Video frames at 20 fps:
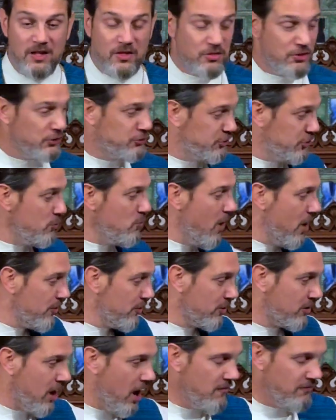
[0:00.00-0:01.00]
The two
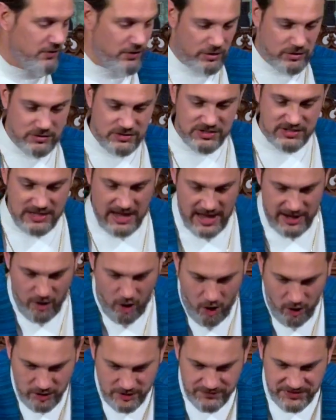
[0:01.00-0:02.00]
other governors and
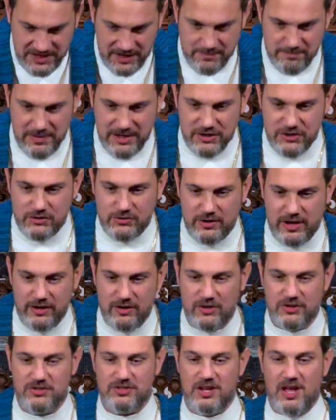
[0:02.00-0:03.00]
all of the
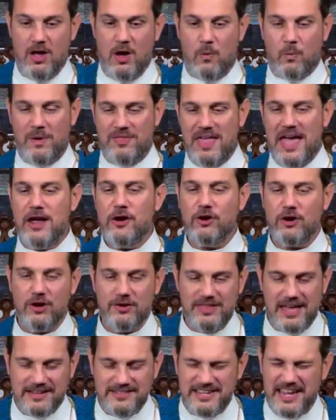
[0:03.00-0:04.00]
administrators, when they
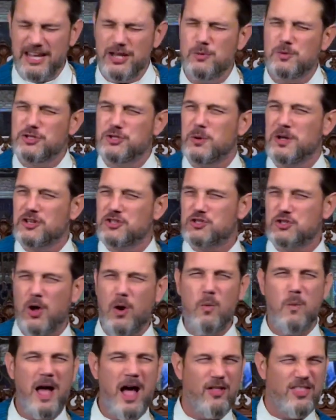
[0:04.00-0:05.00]
heard that Daniel was doing
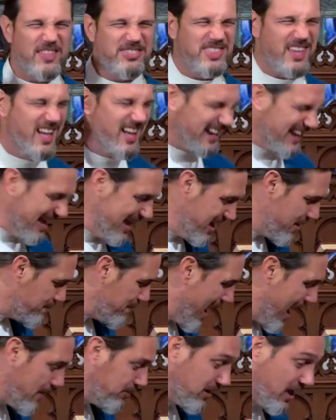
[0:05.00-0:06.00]
so well that the king of
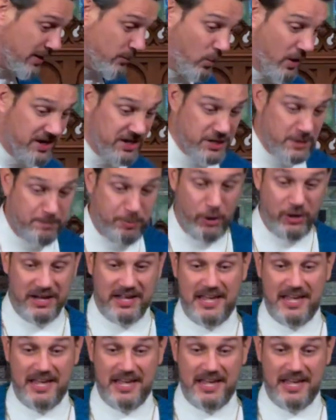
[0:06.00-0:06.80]
Babylon wanted to put